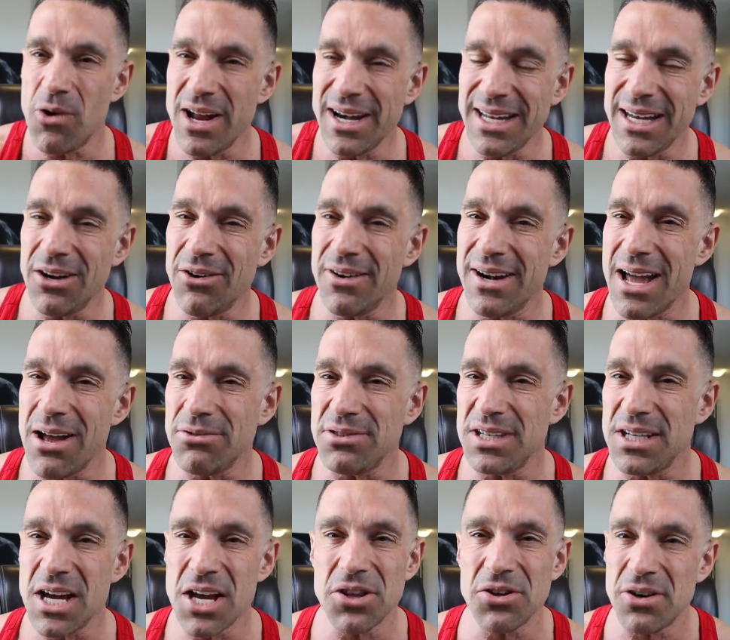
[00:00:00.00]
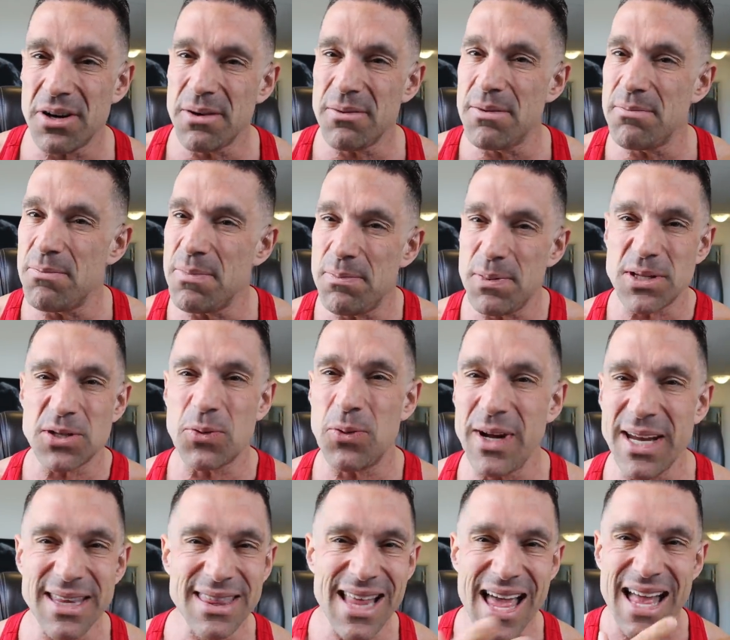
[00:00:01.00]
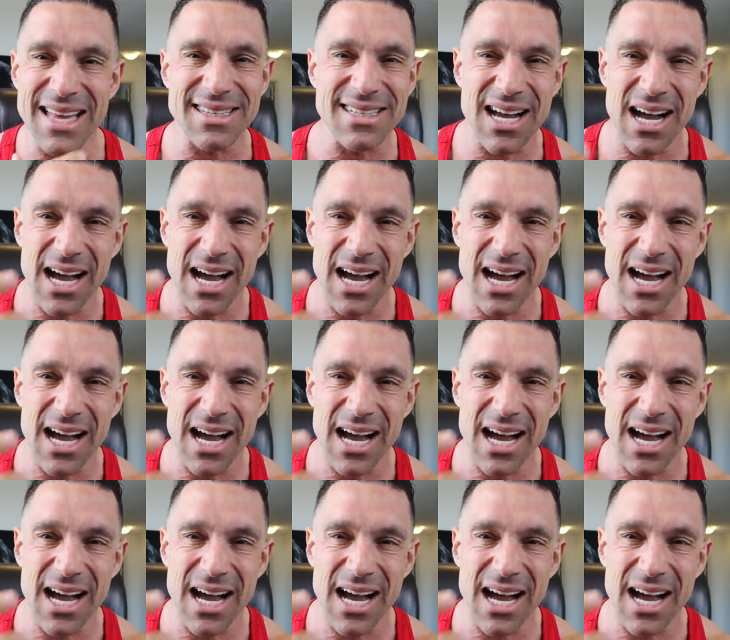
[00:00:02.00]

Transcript: one ear and out the other, and between that